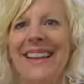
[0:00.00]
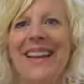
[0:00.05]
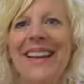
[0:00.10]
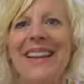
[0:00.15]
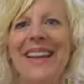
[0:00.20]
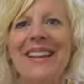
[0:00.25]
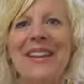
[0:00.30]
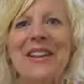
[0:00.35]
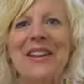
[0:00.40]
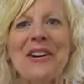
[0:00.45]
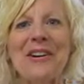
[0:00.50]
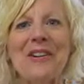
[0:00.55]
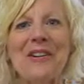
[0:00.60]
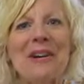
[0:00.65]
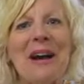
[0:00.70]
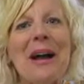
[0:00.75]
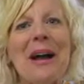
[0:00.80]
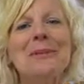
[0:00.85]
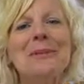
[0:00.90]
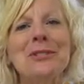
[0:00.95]

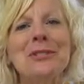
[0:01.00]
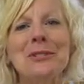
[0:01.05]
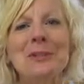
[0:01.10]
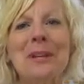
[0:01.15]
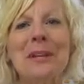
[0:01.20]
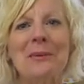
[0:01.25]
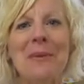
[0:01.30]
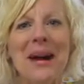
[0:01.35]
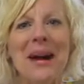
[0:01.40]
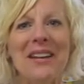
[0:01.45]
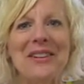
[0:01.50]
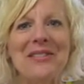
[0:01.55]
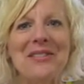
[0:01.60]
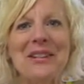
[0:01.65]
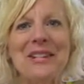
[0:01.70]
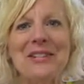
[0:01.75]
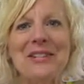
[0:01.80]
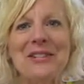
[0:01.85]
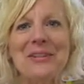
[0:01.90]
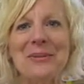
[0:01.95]
Hello, I'm Judy
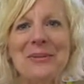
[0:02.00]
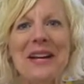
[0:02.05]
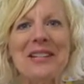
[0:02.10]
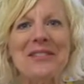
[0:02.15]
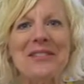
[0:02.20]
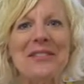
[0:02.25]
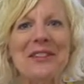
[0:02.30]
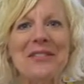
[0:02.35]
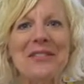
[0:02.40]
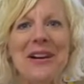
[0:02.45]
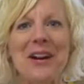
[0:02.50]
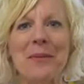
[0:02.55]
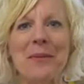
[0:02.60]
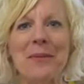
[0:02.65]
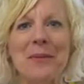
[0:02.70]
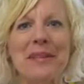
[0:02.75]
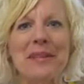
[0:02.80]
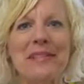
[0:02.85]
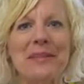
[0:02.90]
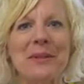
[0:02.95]
Weinrich, director of our
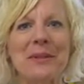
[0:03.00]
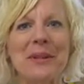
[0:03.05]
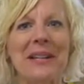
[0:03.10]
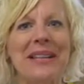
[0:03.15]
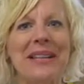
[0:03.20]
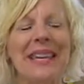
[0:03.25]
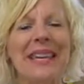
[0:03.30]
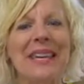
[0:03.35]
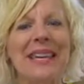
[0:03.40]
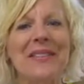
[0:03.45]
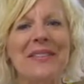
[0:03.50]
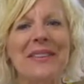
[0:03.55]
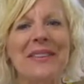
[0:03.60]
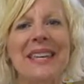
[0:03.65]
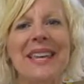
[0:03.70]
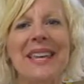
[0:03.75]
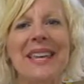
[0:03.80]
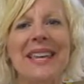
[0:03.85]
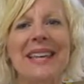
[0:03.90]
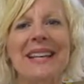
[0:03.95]
preschool at King of
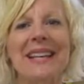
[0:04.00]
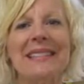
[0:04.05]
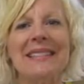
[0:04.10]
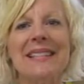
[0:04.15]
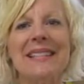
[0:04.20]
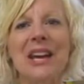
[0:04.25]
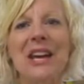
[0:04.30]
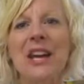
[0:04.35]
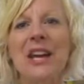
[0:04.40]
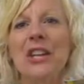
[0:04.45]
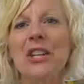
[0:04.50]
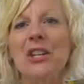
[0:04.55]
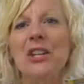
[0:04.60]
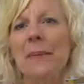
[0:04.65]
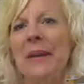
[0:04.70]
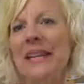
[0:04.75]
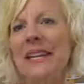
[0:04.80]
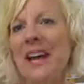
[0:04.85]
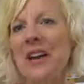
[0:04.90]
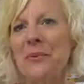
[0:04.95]
Kings.
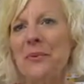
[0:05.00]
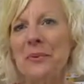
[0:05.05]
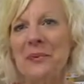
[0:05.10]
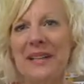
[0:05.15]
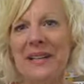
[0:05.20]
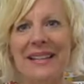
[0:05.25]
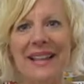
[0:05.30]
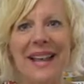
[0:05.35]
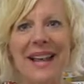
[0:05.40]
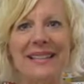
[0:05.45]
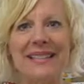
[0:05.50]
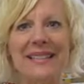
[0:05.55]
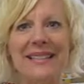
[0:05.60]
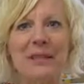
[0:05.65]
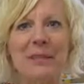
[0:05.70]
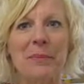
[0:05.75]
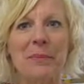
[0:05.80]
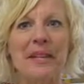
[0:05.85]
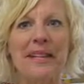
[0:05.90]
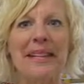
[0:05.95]
You may not realize
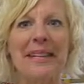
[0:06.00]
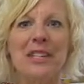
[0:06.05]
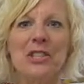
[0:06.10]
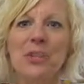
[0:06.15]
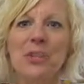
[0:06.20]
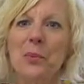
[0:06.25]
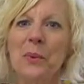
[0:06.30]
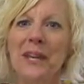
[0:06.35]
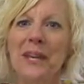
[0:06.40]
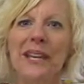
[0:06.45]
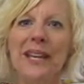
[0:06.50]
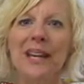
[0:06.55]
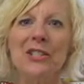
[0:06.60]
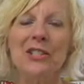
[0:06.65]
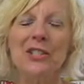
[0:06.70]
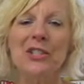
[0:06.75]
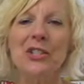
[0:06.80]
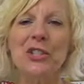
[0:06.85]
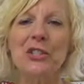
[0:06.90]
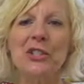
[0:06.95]
it, but each week
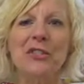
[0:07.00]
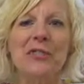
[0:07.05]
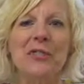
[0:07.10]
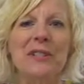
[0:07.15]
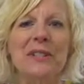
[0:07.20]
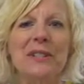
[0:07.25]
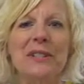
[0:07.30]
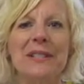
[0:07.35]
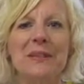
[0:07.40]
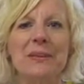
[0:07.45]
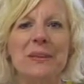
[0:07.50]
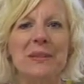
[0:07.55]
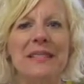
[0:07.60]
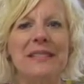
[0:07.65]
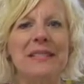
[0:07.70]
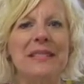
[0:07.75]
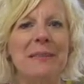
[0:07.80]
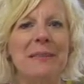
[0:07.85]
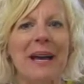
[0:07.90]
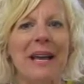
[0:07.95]
our church fills with
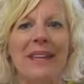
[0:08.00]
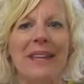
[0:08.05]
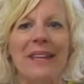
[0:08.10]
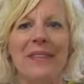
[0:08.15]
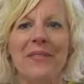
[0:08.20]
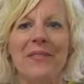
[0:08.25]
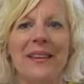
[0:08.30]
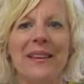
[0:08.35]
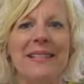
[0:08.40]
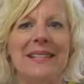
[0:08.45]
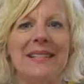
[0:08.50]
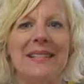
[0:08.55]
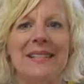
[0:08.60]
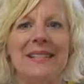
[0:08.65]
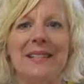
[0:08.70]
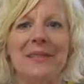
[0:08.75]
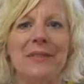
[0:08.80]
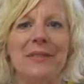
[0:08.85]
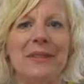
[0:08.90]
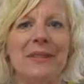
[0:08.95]
the smiling
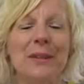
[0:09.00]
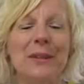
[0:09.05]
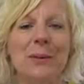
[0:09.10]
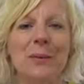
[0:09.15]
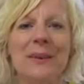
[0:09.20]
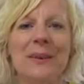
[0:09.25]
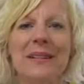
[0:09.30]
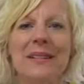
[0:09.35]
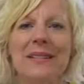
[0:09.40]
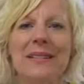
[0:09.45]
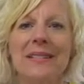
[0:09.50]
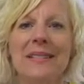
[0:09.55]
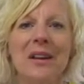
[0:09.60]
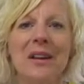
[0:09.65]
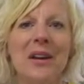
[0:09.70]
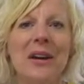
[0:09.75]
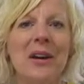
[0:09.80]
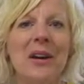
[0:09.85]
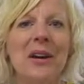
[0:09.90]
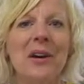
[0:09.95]
faces of little ones
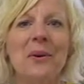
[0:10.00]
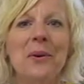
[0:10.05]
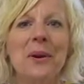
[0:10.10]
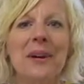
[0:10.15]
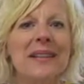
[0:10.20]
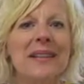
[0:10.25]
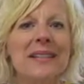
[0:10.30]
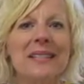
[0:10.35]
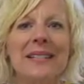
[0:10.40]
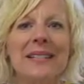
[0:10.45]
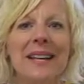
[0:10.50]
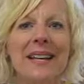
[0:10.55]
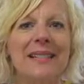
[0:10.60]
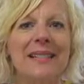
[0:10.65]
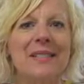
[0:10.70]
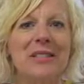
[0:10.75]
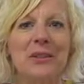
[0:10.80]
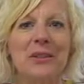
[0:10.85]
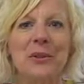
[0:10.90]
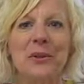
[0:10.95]
who are
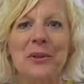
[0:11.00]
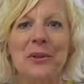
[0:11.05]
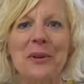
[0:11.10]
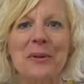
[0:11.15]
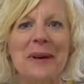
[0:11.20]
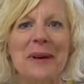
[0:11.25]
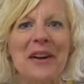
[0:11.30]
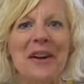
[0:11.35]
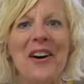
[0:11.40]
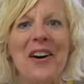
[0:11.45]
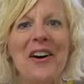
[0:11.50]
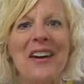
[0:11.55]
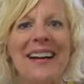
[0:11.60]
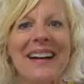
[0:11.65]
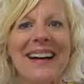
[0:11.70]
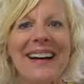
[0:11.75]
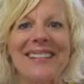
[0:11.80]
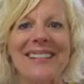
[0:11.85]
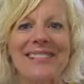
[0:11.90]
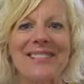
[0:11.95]
excited to learn about all
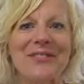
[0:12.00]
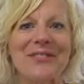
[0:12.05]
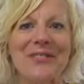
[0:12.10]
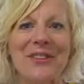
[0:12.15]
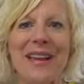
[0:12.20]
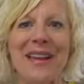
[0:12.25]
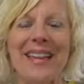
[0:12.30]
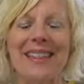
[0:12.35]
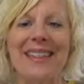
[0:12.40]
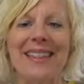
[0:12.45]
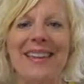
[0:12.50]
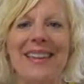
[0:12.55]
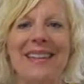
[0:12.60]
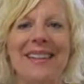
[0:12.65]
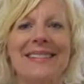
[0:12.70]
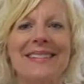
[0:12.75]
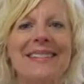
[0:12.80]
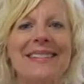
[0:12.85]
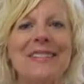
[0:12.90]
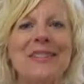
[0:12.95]
kinds of great
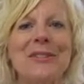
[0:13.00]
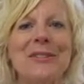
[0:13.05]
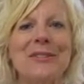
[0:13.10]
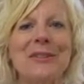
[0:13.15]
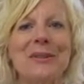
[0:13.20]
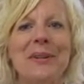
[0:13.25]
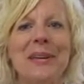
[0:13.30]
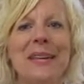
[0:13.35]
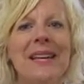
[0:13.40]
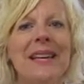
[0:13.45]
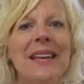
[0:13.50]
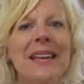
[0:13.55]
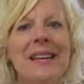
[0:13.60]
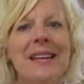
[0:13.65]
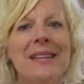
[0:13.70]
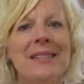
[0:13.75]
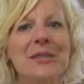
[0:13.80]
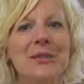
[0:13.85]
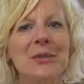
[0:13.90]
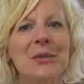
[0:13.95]
things, including
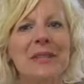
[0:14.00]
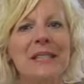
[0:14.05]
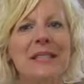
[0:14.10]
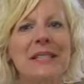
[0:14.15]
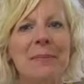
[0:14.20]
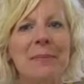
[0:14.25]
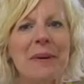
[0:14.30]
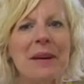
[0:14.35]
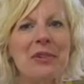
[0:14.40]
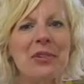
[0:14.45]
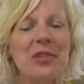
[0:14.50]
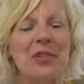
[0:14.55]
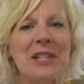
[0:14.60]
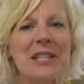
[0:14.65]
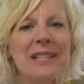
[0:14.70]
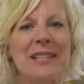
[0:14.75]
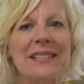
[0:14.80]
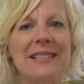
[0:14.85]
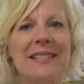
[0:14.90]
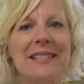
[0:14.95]
stories about
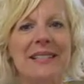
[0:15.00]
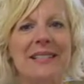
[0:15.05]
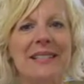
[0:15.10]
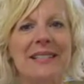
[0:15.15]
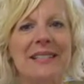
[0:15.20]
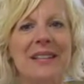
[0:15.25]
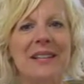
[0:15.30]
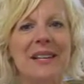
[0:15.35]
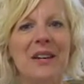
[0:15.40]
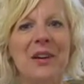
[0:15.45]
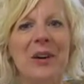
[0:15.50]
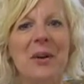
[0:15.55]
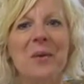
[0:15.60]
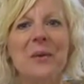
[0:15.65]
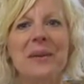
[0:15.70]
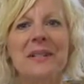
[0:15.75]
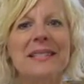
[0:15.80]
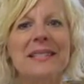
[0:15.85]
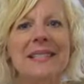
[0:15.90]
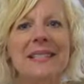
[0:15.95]
Jesus.
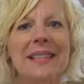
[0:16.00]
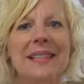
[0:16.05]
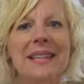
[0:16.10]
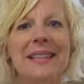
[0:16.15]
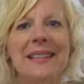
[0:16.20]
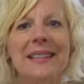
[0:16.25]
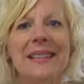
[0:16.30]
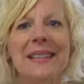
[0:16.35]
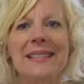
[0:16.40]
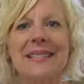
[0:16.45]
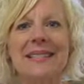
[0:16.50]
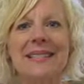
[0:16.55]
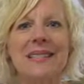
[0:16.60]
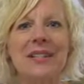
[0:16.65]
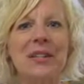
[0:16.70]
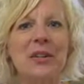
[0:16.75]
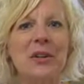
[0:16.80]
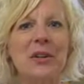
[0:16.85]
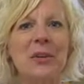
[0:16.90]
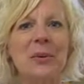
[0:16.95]
Once again
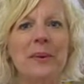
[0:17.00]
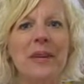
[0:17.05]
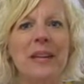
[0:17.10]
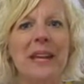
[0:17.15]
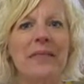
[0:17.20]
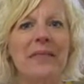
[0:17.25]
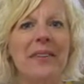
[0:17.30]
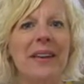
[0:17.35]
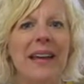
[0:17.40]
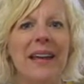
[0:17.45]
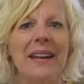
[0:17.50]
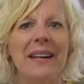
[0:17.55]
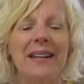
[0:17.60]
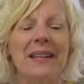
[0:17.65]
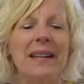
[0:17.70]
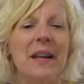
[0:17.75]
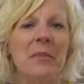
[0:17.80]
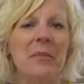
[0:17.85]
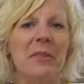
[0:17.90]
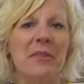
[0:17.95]
this year, we have had
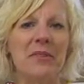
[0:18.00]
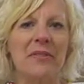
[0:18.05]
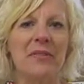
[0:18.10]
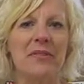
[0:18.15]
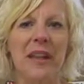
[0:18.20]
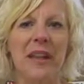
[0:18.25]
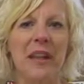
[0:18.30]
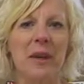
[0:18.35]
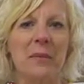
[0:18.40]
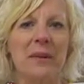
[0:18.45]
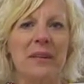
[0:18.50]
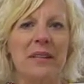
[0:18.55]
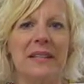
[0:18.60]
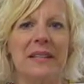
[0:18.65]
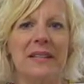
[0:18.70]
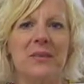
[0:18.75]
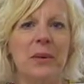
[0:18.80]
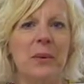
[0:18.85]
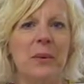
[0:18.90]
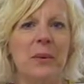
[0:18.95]
a number of
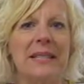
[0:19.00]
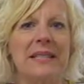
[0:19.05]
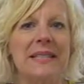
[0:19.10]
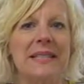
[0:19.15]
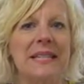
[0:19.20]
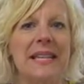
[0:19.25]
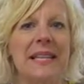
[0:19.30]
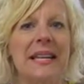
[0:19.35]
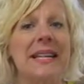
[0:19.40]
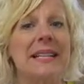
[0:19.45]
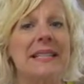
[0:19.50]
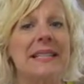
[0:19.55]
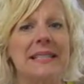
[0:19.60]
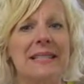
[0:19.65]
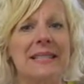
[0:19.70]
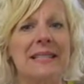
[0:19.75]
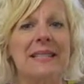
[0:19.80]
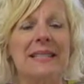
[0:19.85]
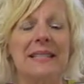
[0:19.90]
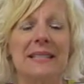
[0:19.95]
families requesting
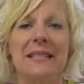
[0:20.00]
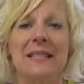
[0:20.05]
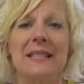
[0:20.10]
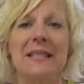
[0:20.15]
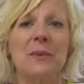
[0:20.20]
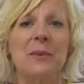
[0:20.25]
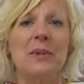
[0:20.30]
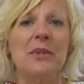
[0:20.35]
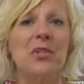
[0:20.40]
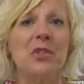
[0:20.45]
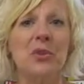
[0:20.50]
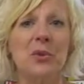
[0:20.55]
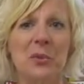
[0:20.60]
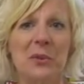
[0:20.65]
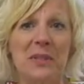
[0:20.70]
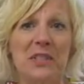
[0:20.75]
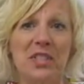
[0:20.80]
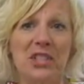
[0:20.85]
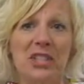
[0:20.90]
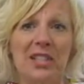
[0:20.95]
assistance with
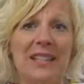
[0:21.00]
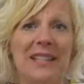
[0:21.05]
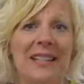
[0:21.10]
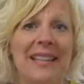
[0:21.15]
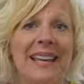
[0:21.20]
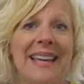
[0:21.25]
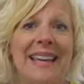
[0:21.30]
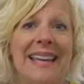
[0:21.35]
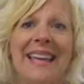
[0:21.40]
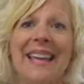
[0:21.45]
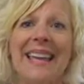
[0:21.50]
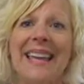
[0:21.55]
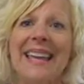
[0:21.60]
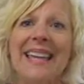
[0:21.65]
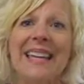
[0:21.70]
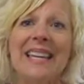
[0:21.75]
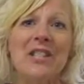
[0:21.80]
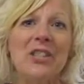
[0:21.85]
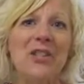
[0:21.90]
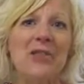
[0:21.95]
tuition.
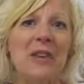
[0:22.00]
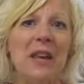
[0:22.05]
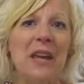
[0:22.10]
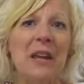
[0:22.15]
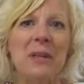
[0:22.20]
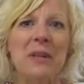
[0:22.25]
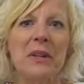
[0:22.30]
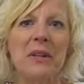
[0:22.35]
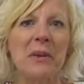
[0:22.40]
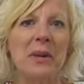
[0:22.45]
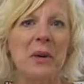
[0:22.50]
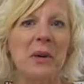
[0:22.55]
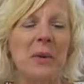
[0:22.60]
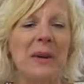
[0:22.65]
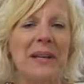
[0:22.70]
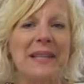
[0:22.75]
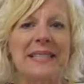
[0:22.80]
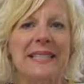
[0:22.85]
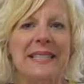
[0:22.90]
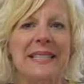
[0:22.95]
Each family
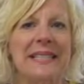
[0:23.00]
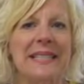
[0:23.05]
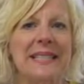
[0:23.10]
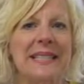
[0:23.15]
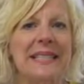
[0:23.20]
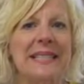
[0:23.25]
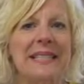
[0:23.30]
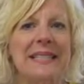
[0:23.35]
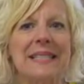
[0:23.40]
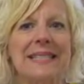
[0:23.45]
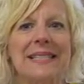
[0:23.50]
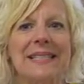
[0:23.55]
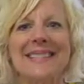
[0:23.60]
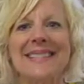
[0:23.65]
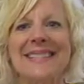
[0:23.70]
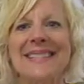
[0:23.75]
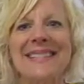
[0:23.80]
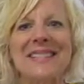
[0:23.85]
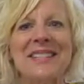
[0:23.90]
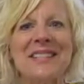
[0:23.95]
requesting
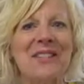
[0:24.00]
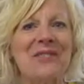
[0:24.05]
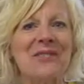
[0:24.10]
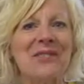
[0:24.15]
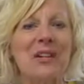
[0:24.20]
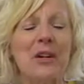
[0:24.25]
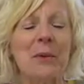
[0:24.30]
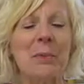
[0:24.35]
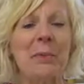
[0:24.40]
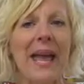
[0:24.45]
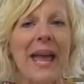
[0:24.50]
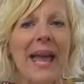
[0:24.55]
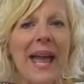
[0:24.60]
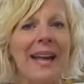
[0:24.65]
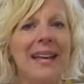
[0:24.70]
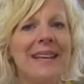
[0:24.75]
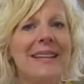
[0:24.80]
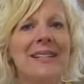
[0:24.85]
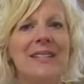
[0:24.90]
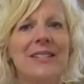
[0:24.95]
assistance is given a
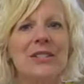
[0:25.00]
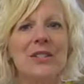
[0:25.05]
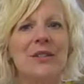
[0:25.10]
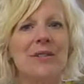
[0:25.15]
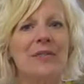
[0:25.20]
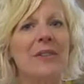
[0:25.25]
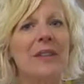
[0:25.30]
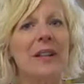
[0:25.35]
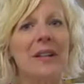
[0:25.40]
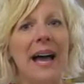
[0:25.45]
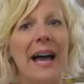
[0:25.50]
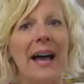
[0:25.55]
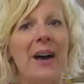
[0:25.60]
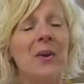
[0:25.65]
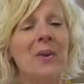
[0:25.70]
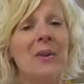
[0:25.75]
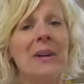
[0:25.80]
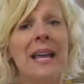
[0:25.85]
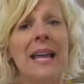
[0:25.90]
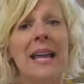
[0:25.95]
packet to fill
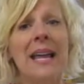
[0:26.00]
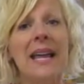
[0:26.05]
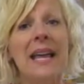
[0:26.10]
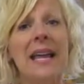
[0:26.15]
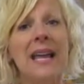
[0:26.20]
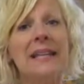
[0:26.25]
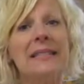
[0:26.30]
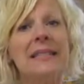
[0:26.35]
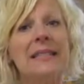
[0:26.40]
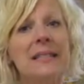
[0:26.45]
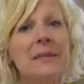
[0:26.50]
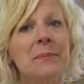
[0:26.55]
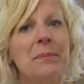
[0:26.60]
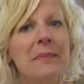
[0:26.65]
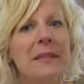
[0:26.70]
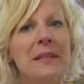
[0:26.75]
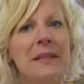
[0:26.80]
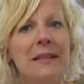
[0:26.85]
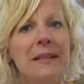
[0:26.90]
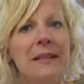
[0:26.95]
out and
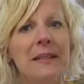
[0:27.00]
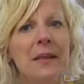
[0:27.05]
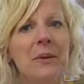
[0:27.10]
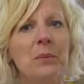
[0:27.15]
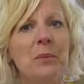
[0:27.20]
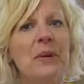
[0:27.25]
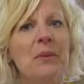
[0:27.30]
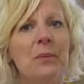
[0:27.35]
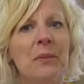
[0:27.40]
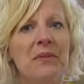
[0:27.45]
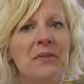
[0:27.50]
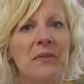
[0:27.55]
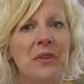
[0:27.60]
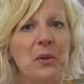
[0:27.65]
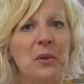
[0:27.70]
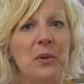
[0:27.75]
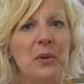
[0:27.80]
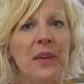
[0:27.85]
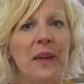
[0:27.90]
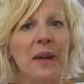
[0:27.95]
submit, and then we
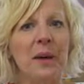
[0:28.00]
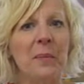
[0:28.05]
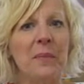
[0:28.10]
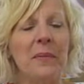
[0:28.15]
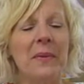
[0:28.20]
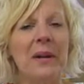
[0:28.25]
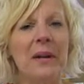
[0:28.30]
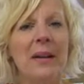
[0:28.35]
review them.